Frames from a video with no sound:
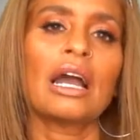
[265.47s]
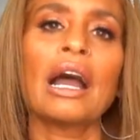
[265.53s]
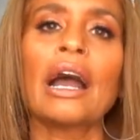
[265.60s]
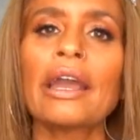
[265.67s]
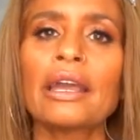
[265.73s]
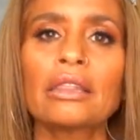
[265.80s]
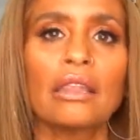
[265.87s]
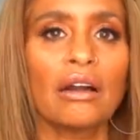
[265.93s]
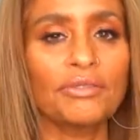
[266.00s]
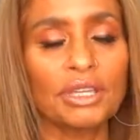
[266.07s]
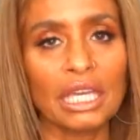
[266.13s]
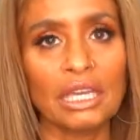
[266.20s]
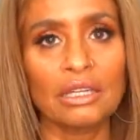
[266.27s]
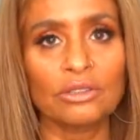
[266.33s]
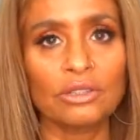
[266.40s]
I love
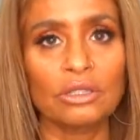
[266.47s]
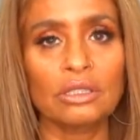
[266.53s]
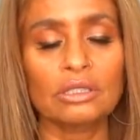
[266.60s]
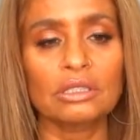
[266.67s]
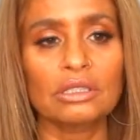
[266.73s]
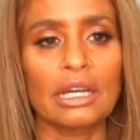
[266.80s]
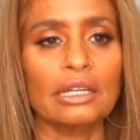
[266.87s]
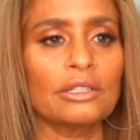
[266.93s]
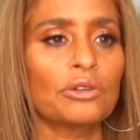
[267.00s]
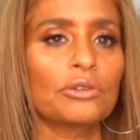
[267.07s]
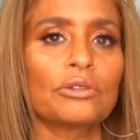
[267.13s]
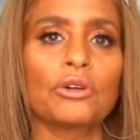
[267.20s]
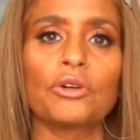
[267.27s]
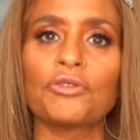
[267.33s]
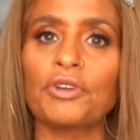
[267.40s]
candles. I don't
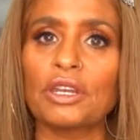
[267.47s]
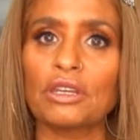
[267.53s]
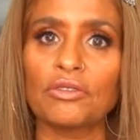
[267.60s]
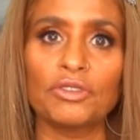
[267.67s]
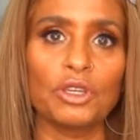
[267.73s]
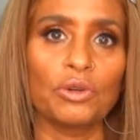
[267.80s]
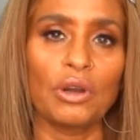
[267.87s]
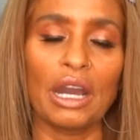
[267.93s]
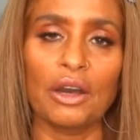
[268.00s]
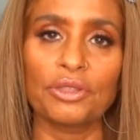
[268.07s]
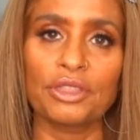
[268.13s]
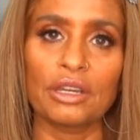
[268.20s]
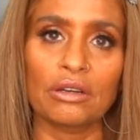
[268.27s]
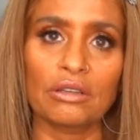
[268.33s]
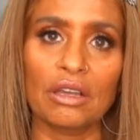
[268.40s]
know if any of you
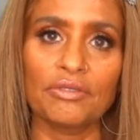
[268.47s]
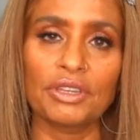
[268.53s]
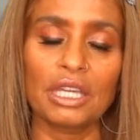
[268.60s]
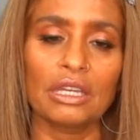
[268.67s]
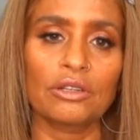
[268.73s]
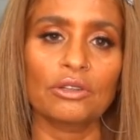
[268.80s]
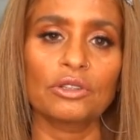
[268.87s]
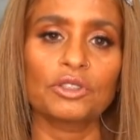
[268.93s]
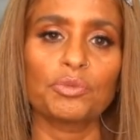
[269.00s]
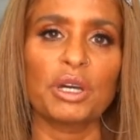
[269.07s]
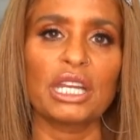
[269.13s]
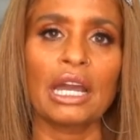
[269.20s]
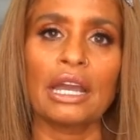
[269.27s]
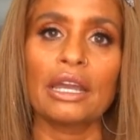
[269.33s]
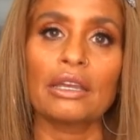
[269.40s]
out there love candles,
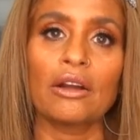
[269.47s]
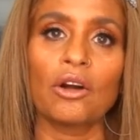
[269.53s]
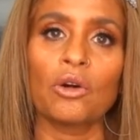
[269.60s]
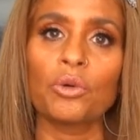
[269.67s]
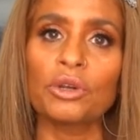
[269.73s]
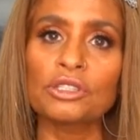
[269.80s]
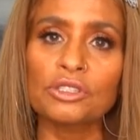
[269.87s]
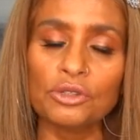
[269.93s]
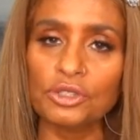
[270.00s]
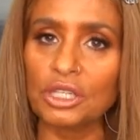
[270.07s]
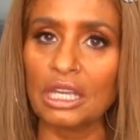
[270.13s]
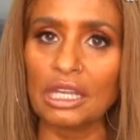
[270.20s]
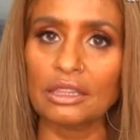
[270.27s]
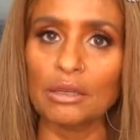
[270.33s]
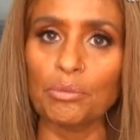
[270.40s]
but I always used to
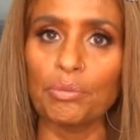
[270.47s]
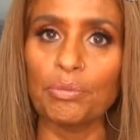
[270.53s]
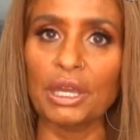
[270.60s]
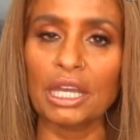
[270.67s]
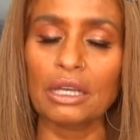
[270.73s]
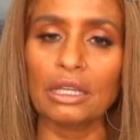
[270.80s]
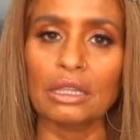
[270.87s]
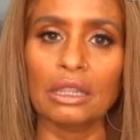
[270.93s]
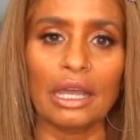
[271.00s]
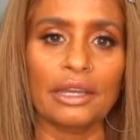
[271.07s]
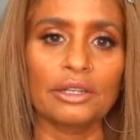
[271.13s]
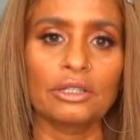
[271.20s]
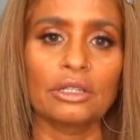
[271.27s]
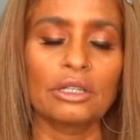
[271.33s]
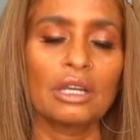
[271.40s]
get the Bic
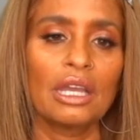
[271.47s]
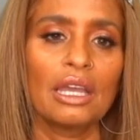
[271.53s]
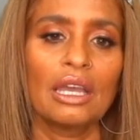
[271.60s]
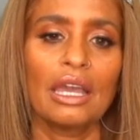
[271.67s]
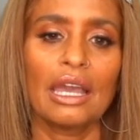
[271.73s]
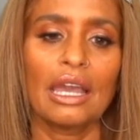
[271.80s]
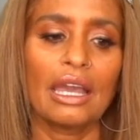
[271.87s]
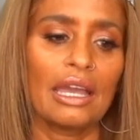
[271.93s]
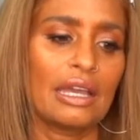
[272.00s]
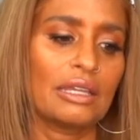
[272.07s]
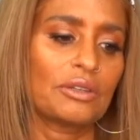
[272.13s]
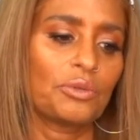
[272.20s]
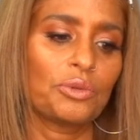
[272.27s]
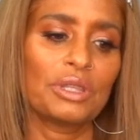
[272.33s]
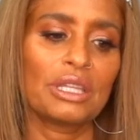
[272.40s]
lighter,
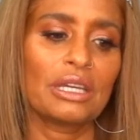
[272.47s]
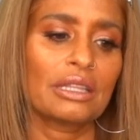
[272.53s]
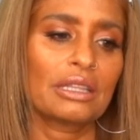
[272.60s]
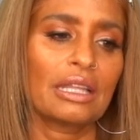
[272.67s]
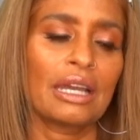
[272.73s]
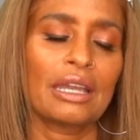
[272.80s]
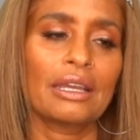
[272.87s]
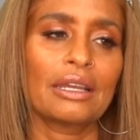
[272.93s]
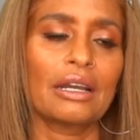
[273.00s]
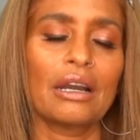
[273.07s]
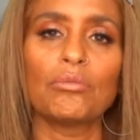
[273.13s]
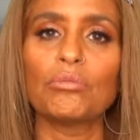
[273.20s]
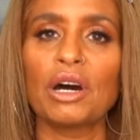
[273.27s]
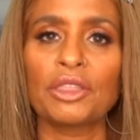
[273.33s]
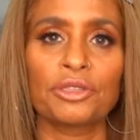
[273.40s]
and within like a
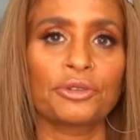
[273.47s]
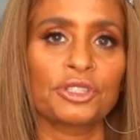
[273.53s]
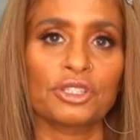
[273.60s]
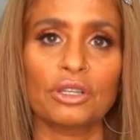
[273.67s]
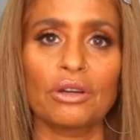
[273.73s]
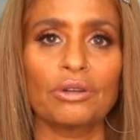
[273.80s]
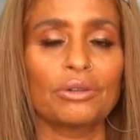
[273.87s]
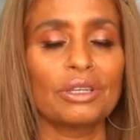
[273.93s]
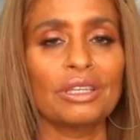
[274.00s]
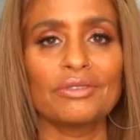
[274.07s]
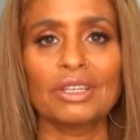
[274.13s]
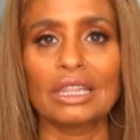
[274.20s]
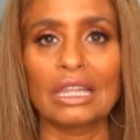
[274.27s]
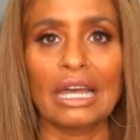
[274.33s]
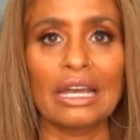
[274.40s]
month or so,
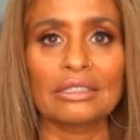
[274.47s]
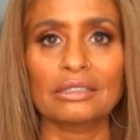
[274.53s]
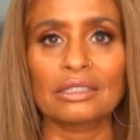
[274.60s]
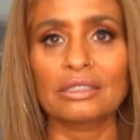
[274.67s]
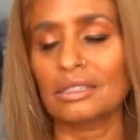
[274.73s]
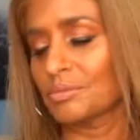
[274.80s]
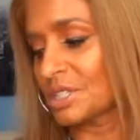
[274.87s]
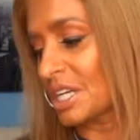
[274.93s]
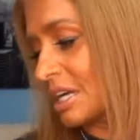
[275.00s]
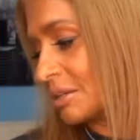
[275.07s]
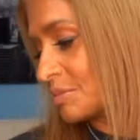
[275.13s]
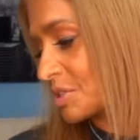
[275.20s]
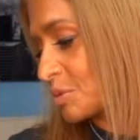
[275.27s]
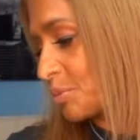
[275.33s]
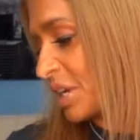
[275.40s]
even less
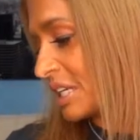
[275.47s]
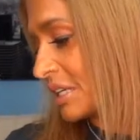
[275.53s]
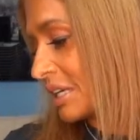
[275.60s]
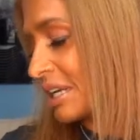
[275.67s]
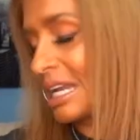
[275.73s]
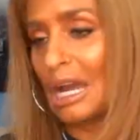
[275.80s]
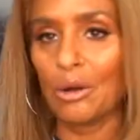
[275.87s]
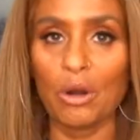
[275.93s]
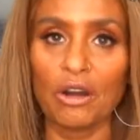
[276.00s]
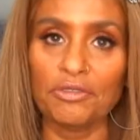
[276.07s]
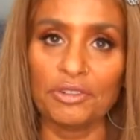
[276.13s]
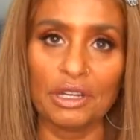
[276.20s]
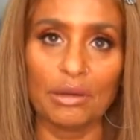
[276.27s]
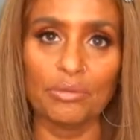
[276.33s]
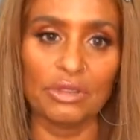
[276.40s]
sometimes, depending on how
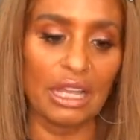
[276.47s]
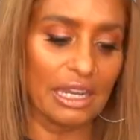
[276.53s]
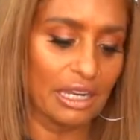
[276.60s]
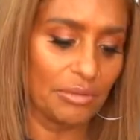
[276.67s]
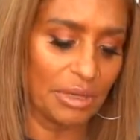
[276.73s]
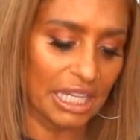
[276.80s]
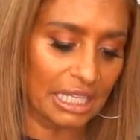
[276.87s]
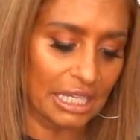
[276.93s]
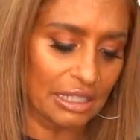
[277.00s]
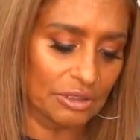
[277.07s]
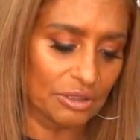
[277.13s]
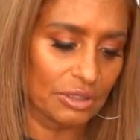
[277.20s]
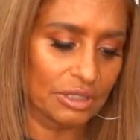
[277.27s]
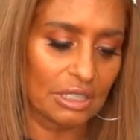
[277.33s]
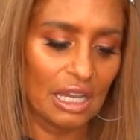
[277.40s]
often I'm lighting my
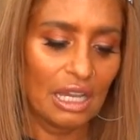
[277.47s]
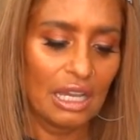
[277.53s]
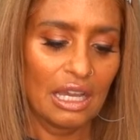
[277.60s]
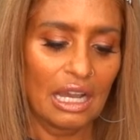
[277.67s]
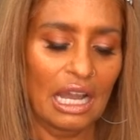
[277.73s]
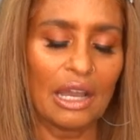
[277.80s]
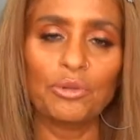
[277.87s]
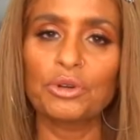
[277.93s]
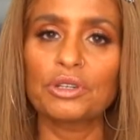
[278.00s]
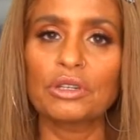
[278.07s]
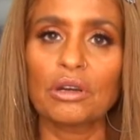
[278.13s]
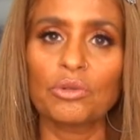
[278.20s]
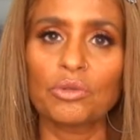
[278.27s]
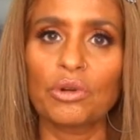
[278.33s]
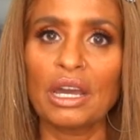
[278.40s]
candles, I would
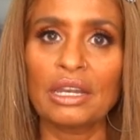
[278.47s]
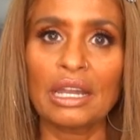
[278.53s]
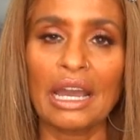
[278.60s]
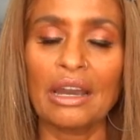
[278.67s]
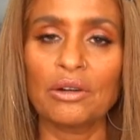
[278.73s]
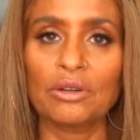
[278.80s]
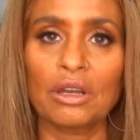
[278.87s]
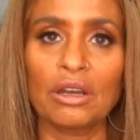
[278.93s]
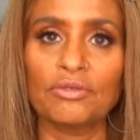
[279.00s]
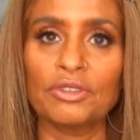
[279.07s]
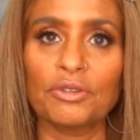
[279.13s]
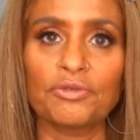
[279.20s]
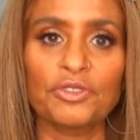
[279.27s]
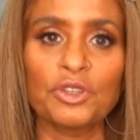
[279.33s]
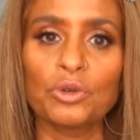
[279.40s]
run out of
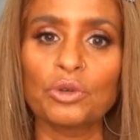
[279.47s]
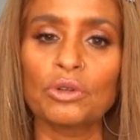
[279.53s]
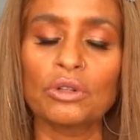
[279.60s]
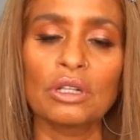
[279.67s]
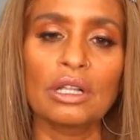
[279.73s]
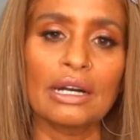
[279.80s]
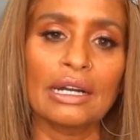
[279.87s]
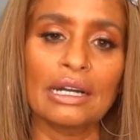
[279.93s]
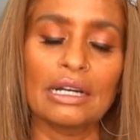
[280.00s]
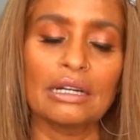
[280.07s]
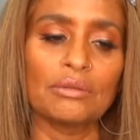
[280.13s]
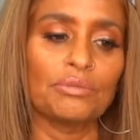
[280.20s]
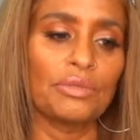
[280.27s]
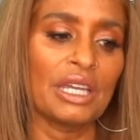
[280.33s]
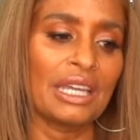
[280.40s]
the fuel,
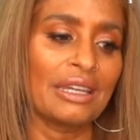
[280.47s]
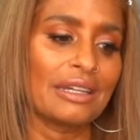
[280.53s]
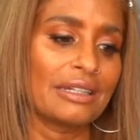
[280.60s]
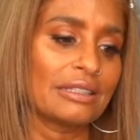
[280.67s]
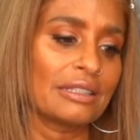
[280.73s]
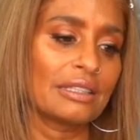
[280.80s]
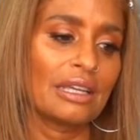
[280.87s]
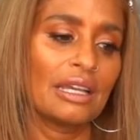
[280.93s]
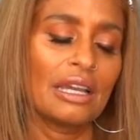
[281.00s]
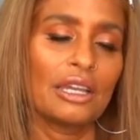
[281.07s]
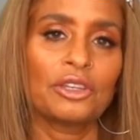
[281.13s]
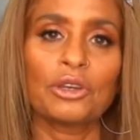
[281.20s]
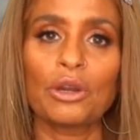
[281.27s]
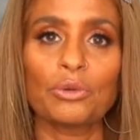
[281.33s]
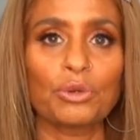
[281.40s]
and
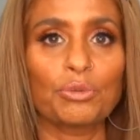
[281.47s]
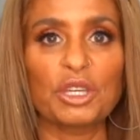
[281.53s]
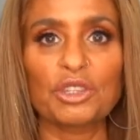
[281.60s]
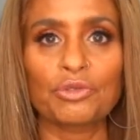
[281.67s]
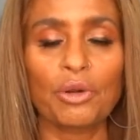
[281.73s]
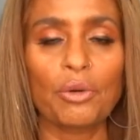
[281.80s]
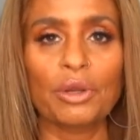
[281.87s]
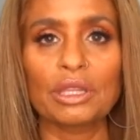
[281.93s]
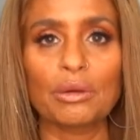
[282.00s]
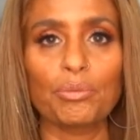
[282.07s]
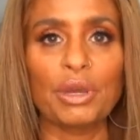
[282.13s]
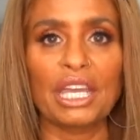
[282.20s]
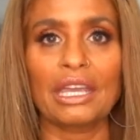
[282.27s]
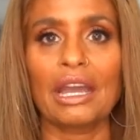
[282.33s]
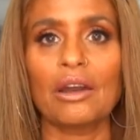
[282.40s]
I would be throwing the
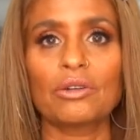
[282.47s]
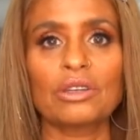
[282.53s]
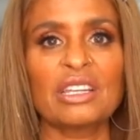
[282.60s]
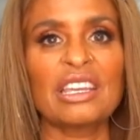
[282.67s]
Bic out.